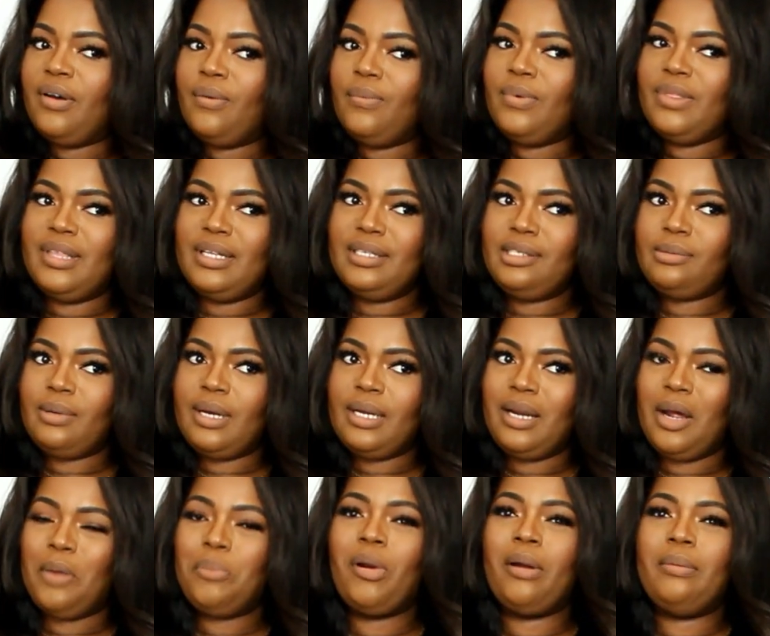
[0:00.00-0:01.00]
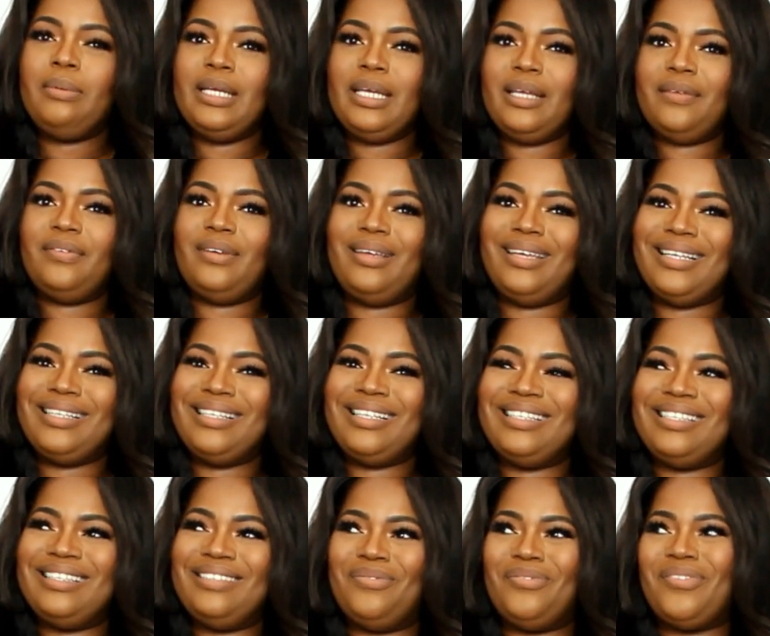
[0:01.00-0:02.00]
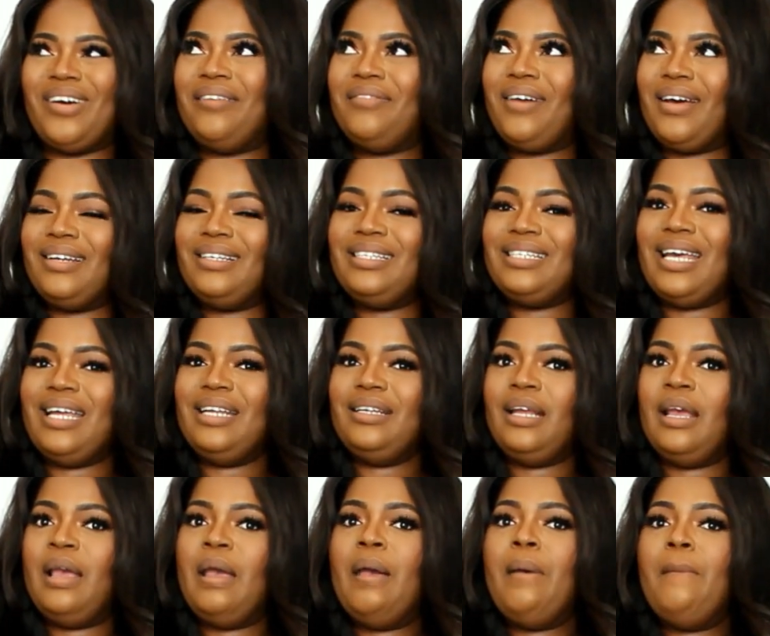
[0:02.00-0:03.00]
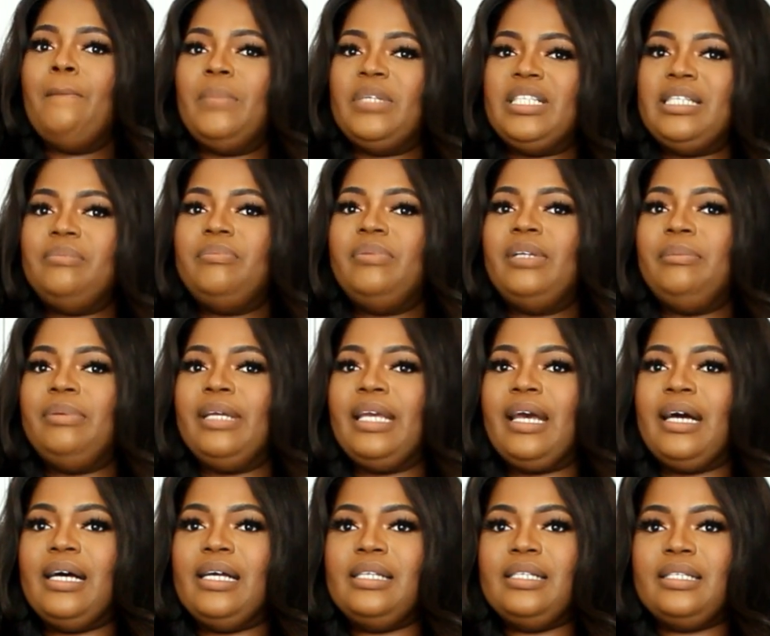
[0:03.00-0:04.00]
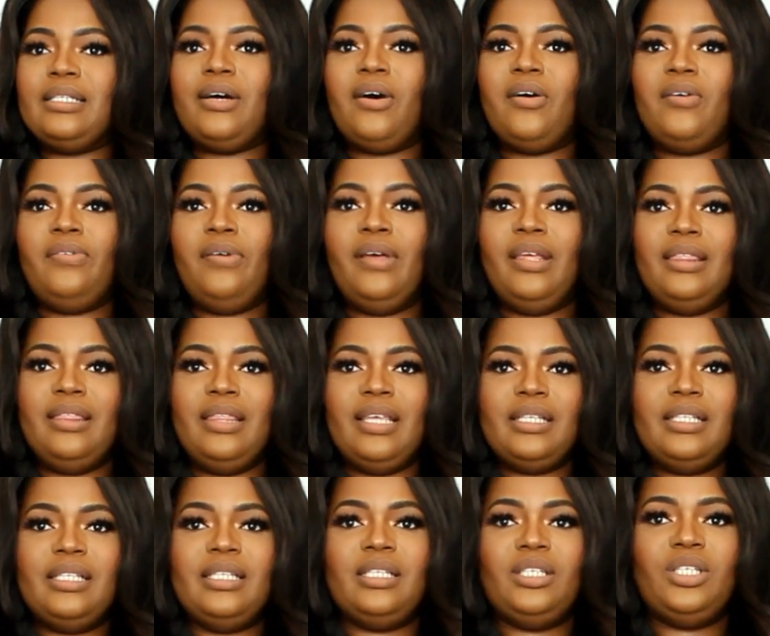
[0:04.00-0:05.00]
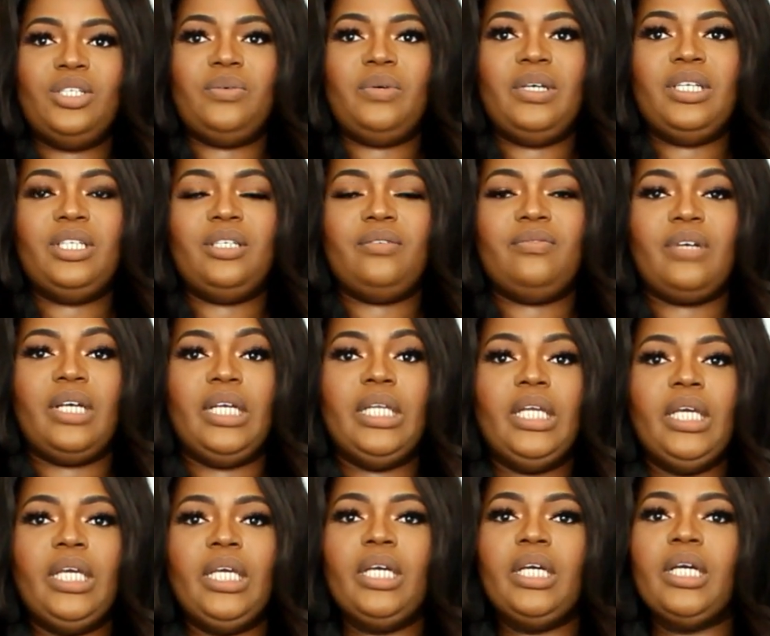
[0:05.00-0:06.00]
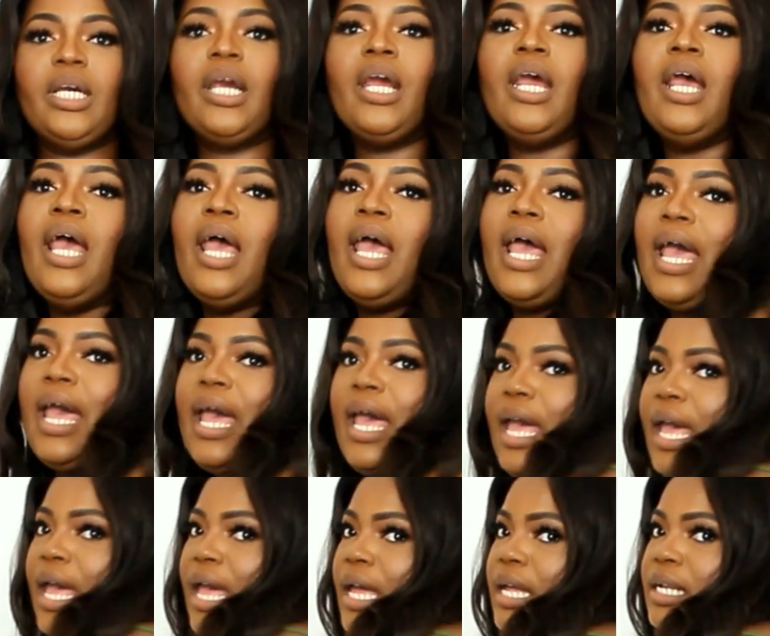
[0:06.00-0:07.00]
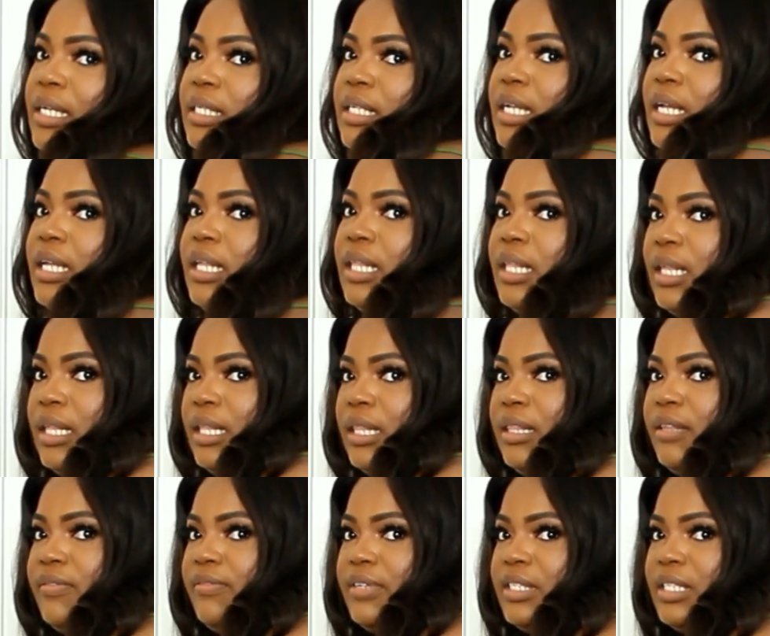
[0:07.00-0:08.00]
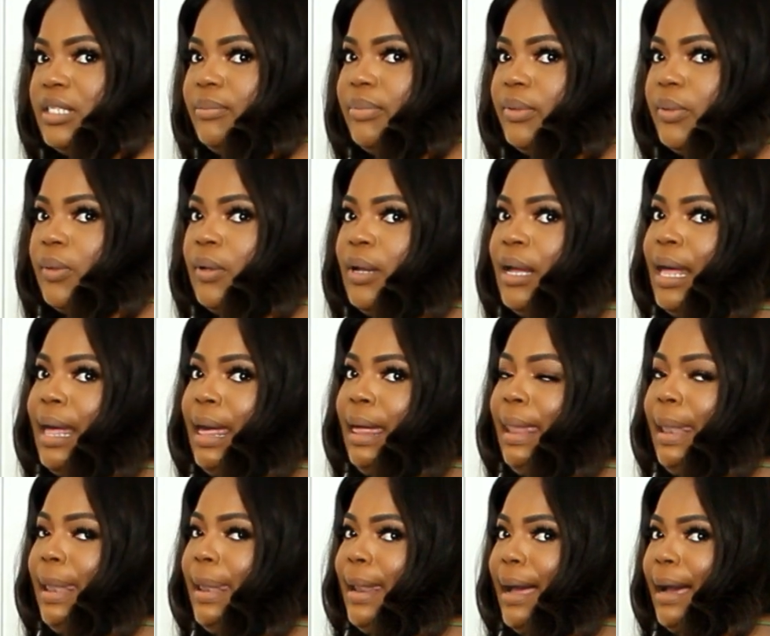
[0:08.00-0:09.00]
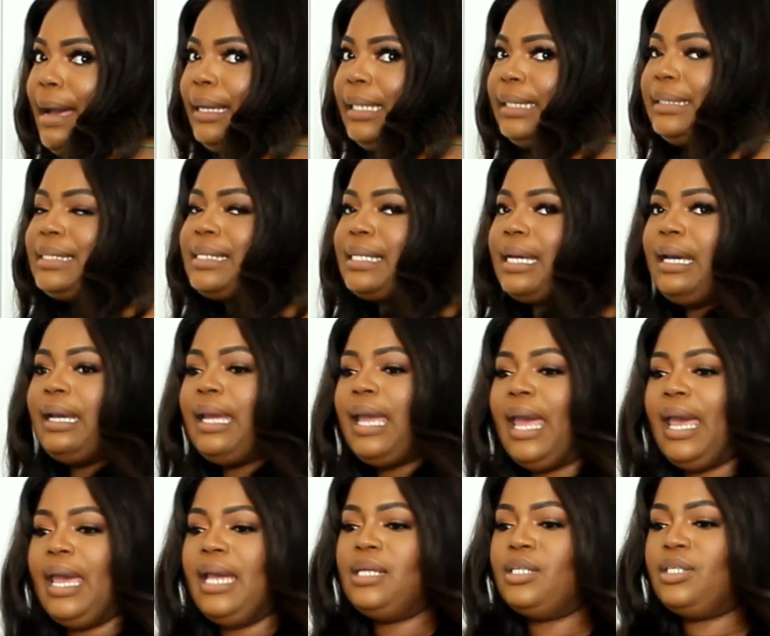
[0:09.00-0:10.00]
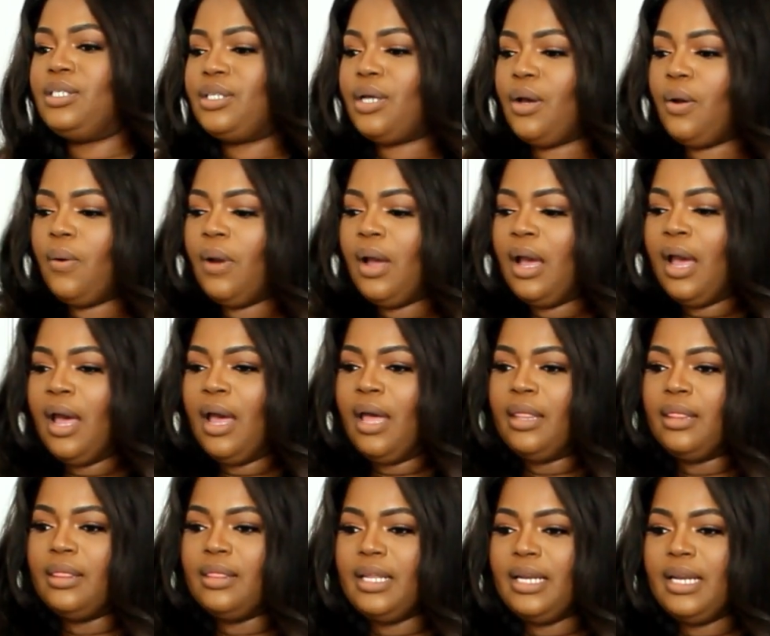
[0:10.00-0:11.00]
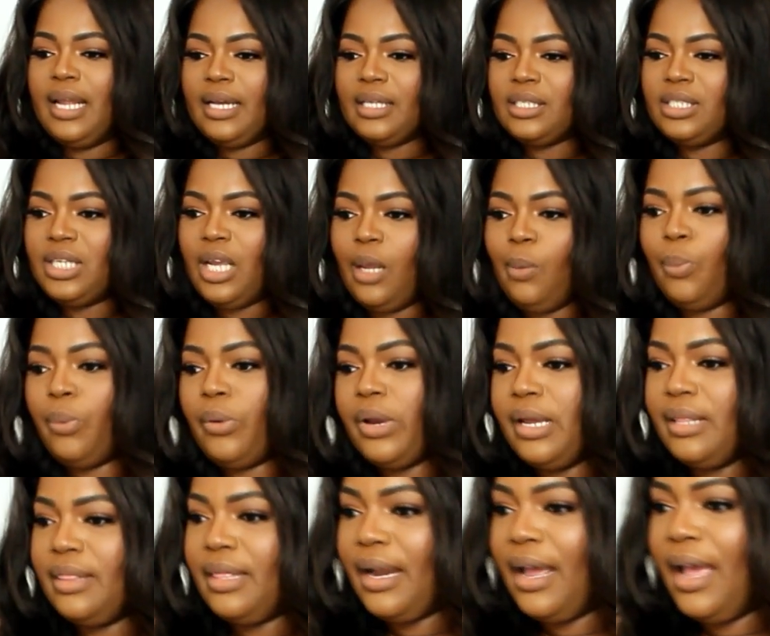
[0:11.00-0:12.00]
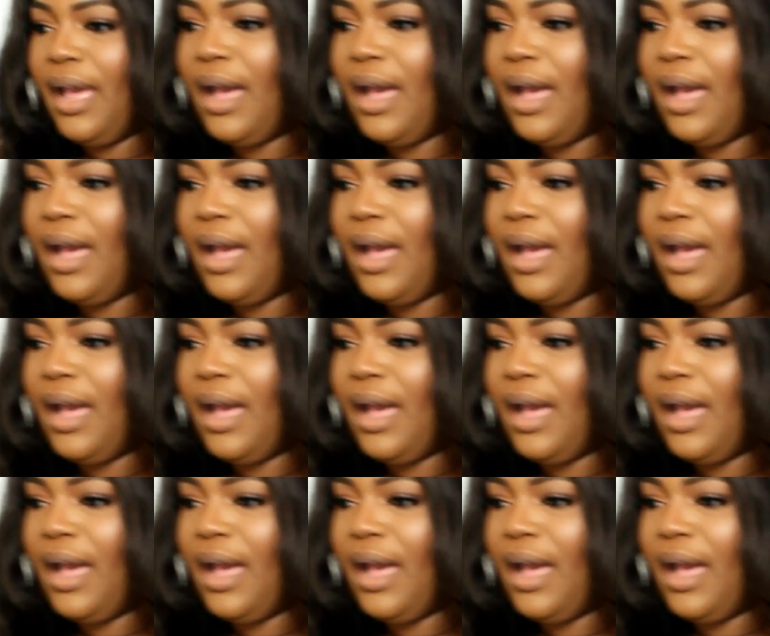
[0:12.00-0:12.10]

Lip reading: with this one, I'll probably give it a 5 out of 10, simply because of this situation right here and the visible lines. Okay, so the next shapewear that I